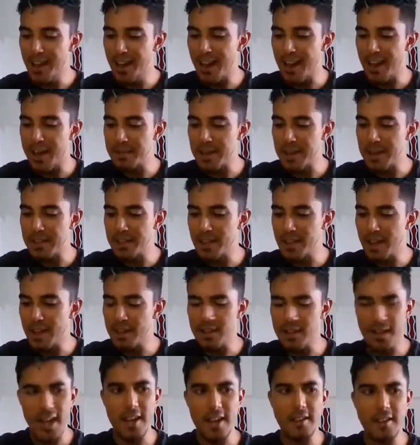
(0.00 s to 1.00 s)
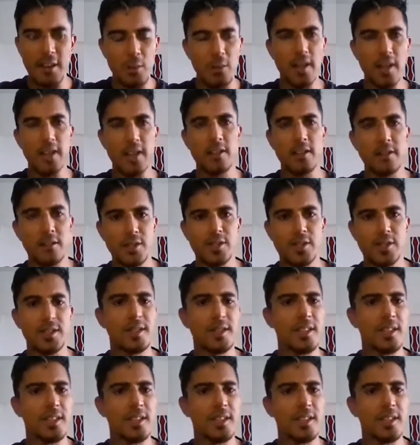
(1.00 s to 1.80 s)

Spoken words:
And a lot of them were like this